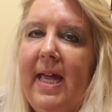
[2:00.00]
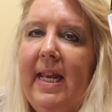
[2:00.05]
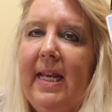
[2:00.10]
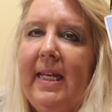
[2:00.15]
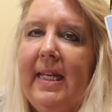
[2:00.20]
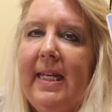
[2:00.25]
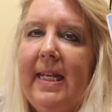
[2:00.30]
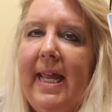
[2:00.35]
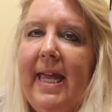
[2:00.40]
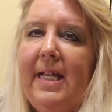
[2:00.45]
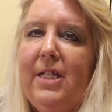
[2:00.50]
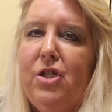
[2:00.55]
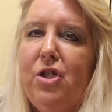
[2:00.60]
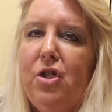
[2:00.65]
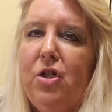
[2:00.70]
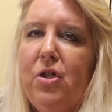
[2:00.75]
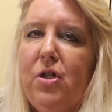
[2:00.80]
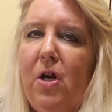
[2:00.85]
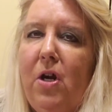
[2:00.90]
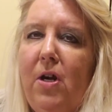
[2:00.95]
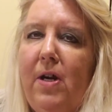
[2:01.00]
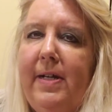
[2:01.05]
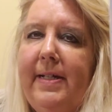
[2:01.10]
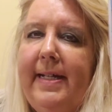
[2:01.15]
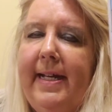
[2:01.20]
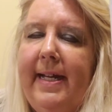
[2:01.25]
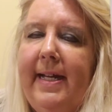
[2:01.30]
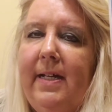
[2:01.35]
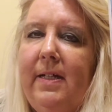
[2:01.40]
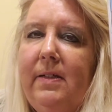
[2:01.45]
Let your guard
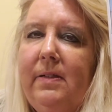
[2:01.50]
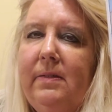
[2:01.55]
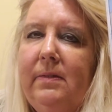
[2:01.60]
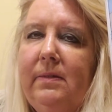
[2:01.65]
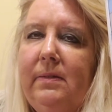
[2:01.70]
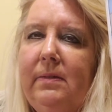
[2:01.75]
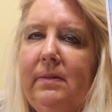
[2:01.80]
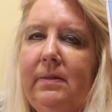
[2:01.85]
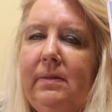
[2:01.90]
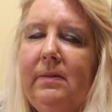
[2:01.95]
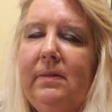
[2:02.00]
down.